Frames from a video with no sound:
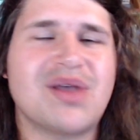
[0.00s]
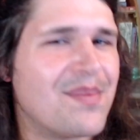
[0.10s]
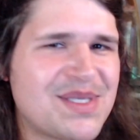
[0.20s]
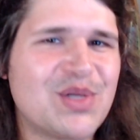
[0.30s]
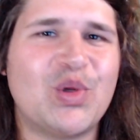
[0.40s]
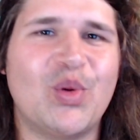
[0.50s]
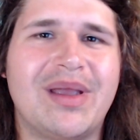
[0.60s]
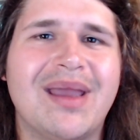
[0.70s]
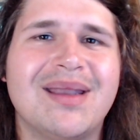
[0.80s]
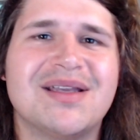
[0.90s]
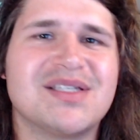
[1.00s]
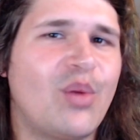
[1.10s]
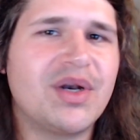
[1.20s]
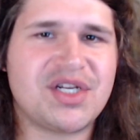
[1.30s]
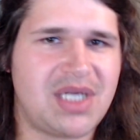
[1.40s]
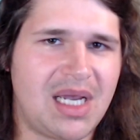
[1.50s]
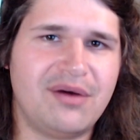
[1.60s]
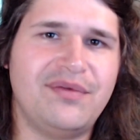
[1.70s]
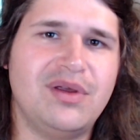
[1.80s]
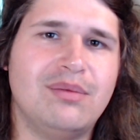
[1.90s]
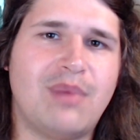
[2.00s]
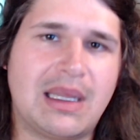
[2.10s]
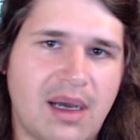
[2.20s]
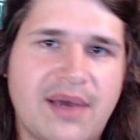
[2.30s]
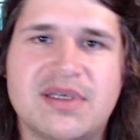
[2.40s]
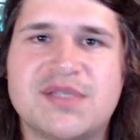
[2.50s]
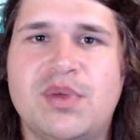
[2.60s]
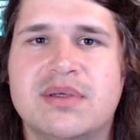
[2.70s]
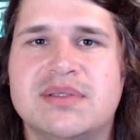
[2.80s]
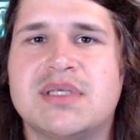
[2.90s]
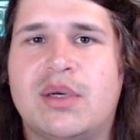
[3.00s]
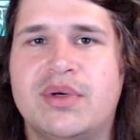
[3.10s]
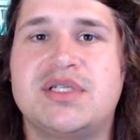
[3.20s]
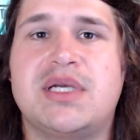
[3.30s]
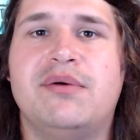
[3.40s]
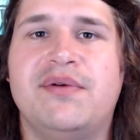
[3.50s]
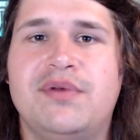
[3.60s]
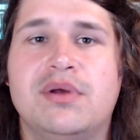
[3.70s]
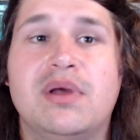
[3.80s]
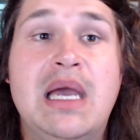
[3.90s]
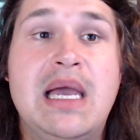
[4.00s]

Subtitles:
I'm still doing it because I want to share with you my life experiences. I want to share with you,